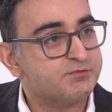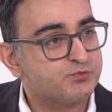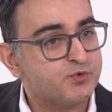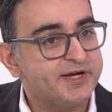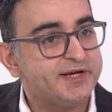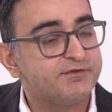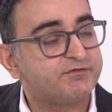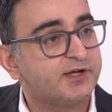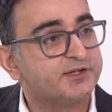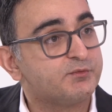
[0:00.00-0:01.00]
really
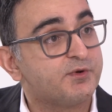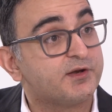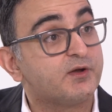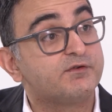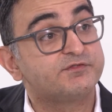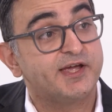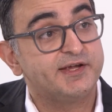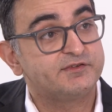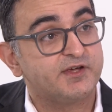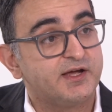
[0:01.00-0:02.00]
flooded with a lot of
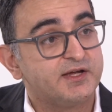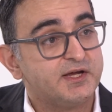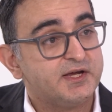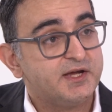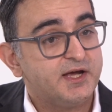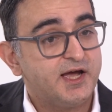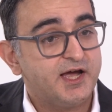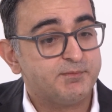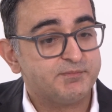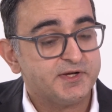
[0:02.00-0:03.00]
data.
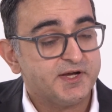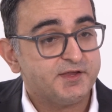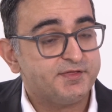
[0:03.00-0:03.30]
The